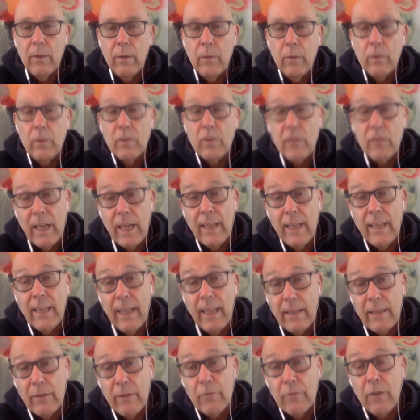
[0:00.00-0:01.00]
will say in
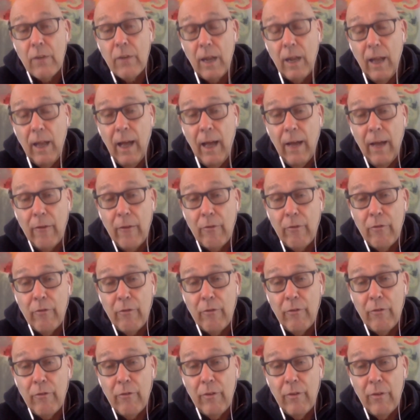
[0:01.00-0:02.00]
the end of their life,